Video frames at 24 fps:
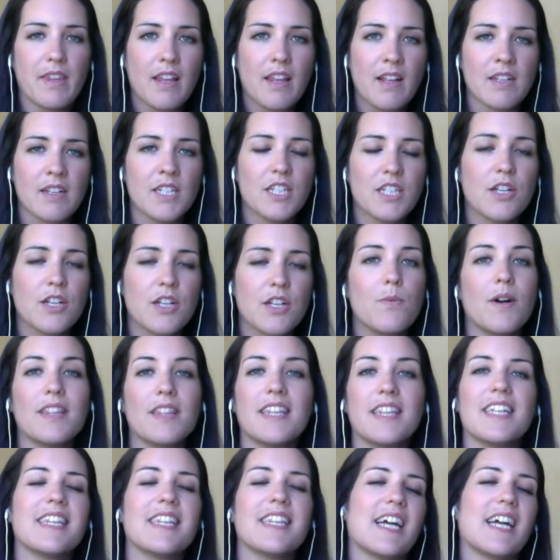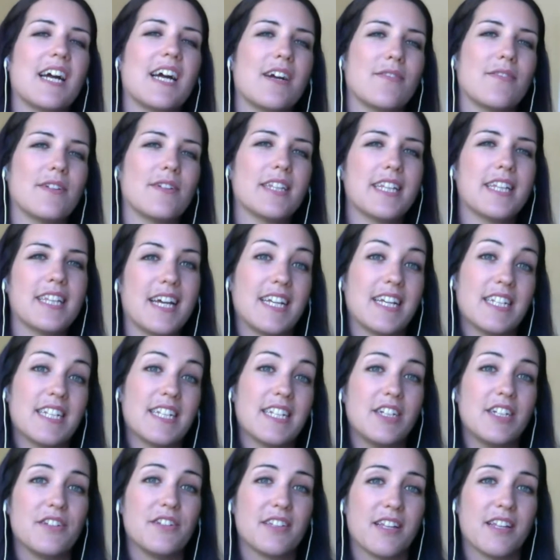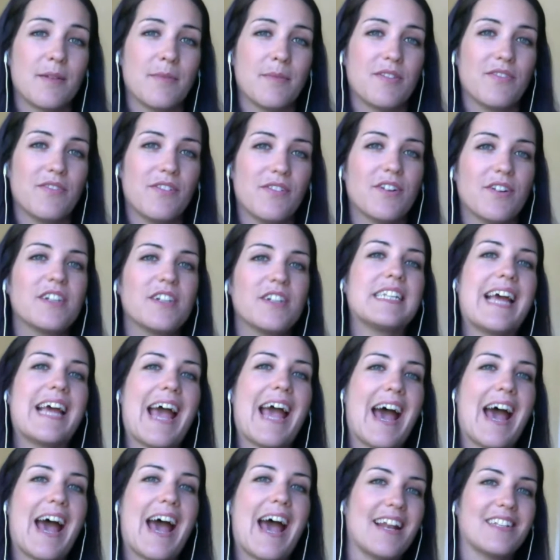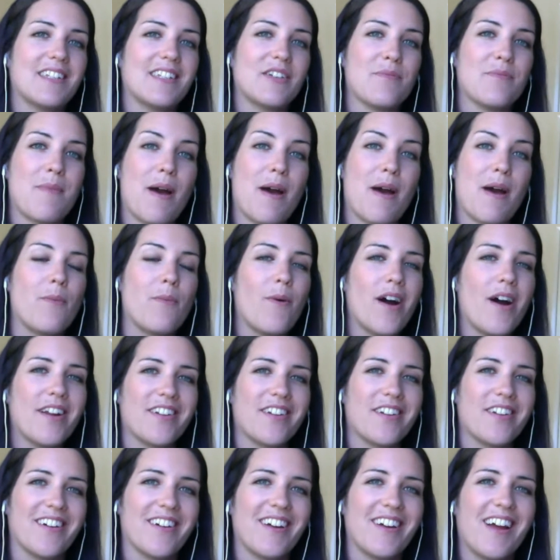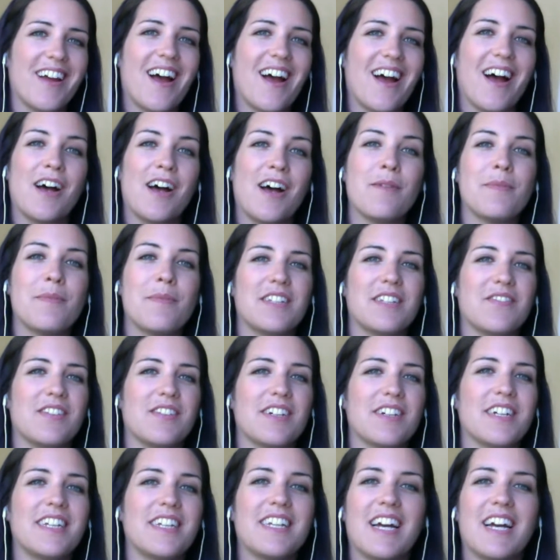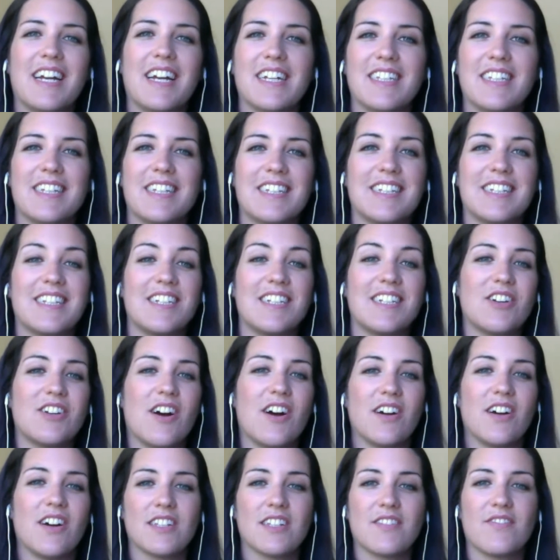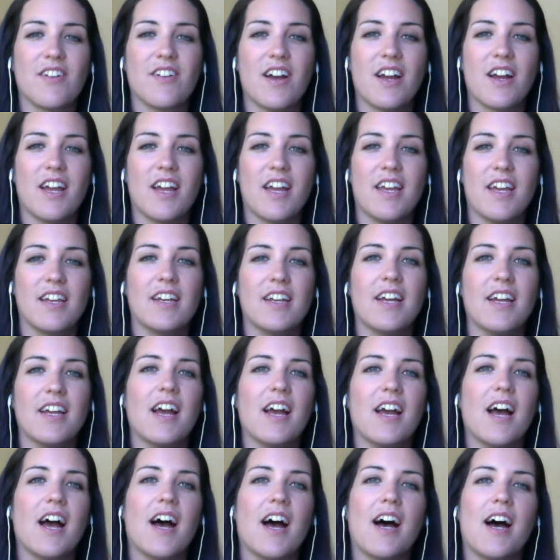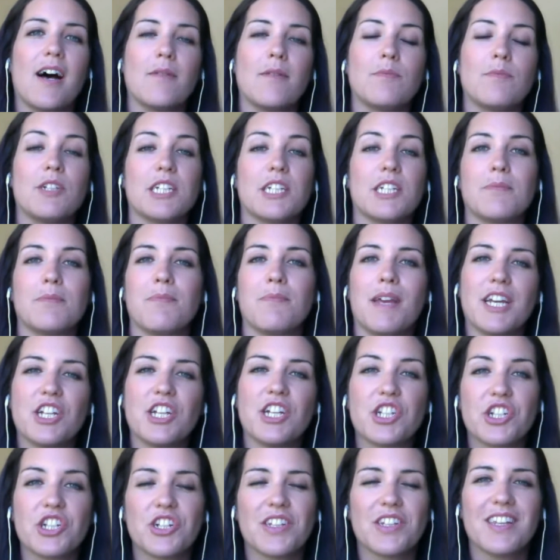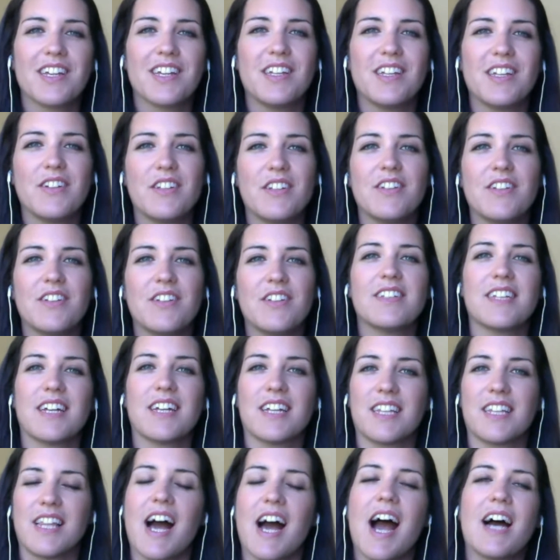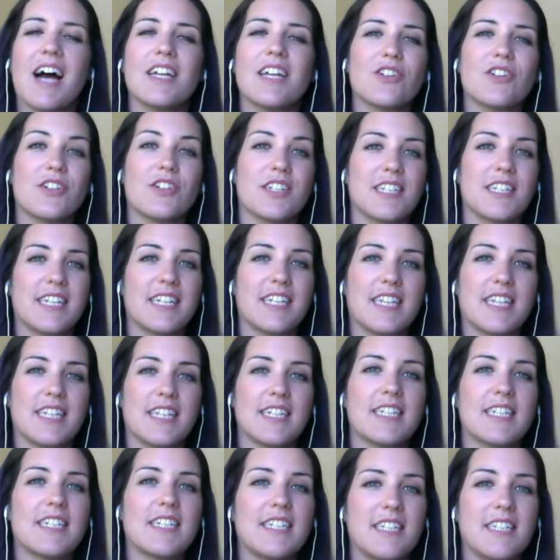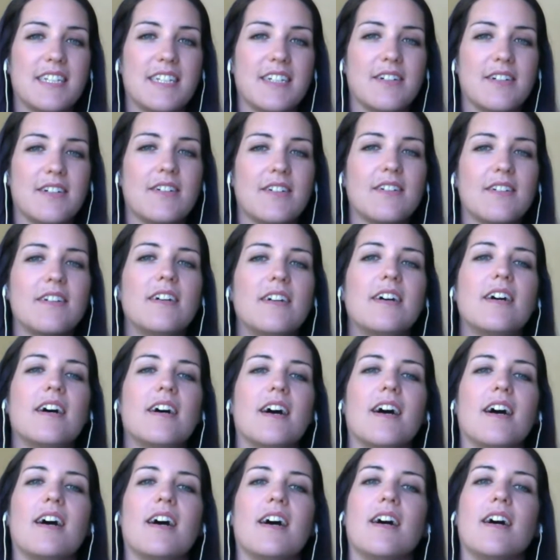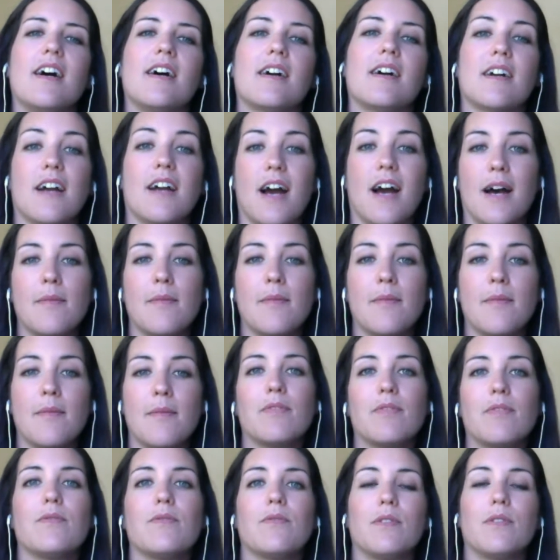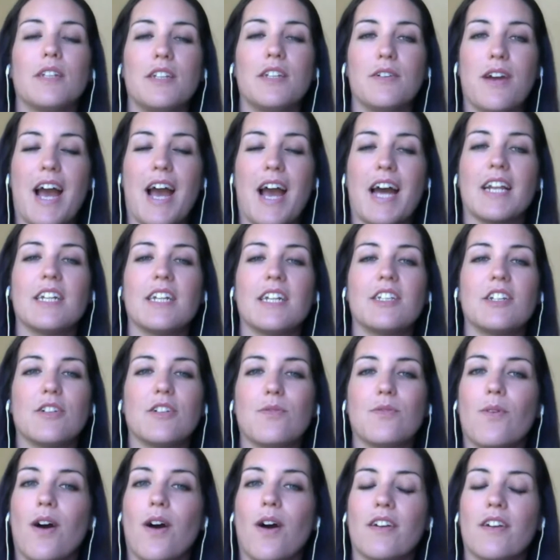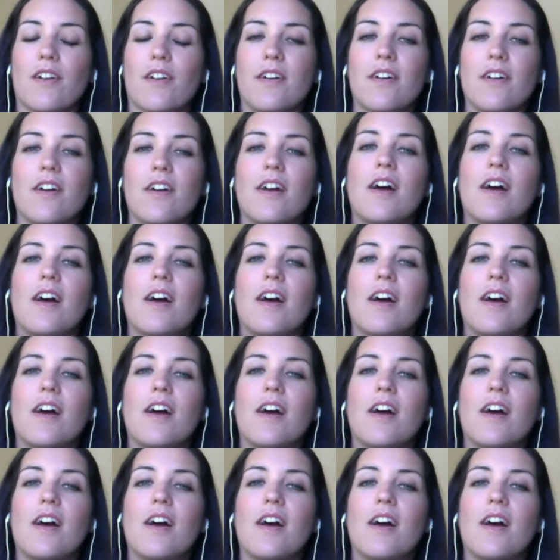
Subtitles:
So one thing that I really like to use lemon for is to add it to my water. It's very nice, it's detoxifying. Just make sure that you use a glass or stainless steel cup when you add it to your water.